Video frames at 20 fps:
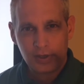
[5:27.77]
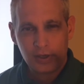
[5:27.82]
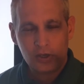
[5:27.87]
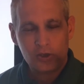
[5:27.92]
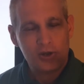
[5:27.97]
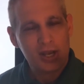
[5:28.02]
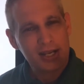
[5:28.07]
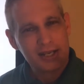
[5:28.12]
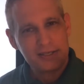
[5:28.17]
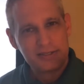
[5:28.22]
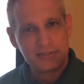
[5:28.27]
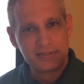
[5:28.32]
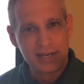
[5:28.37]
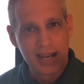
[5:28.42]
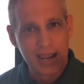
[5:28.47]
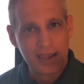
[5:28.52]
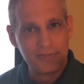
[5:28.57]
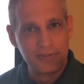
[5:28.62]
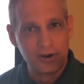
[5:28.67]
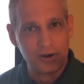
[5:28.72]
You're not going to
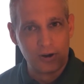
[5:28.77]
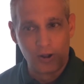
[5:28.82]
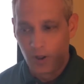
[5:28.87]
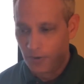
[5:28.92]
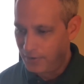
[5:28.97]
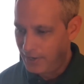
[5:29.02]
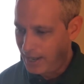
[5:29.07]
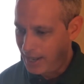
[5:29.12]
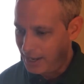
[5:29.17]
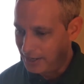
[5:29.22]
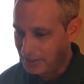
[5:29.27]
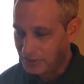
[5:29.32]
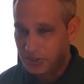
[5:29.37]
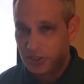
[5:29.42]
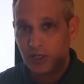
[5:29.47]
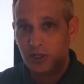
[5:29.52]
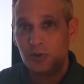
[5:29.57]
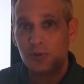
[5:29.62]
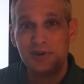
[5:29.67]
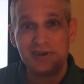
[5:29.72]
stand there all day,
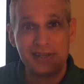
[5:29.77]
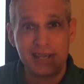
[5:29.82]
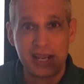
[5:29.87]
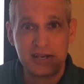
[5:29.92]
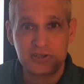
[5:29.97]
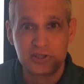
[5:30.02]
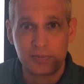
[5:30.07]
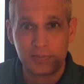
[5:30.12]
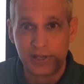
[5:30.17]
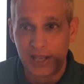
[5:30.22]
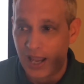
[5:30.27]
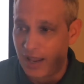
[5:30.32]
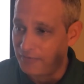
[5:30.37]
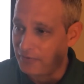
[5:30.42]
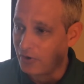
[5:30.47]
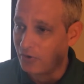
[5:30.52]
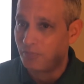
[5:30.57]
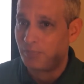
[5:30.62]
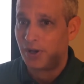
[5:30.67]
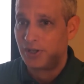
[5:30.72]
continue to engage in the
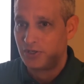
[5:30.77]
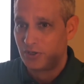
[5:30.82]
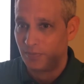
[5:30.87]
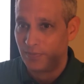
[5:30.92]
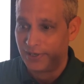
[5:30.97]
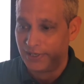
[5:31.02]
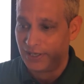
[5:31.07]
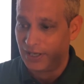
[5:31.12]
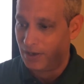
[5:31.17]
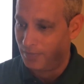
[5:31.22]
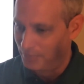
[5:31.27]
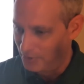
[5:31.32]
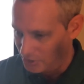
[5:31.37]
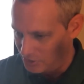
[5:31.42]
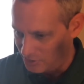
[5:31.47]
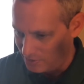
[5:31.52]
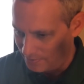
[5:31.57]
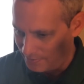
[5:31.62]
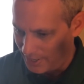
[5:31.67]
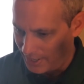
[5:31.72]
behavior, putting your money in,
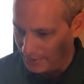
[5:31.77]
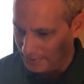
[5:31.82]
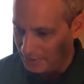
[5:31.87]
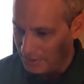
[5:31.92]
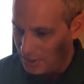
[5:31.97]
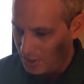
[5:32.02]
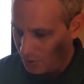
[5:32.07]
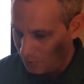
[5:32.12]
pushing the button,